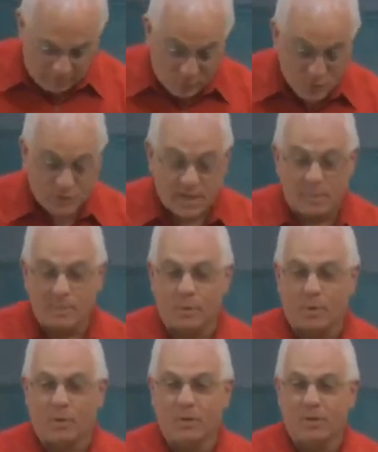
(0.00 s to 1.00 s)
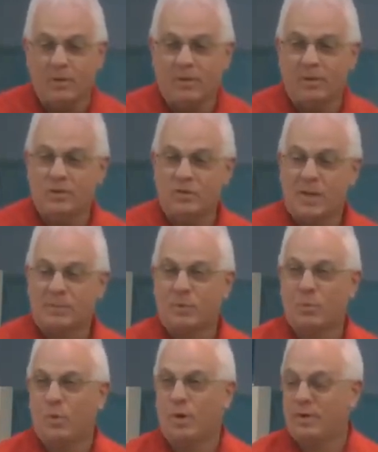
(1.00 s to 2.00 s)
1 Samuel
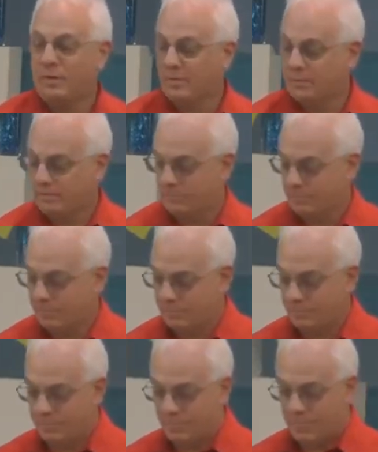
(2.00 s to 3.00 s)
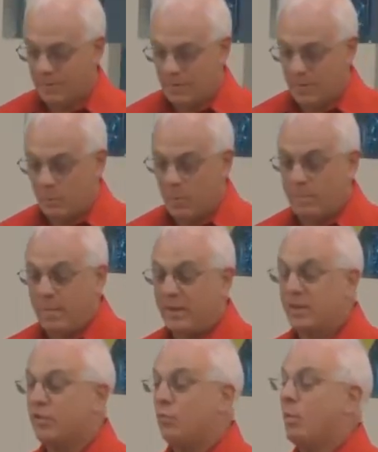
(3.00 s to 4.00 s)
chapter 1 we
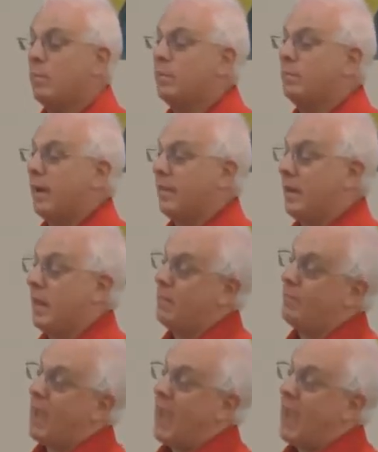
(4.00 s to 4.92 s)
meet this woman by the name of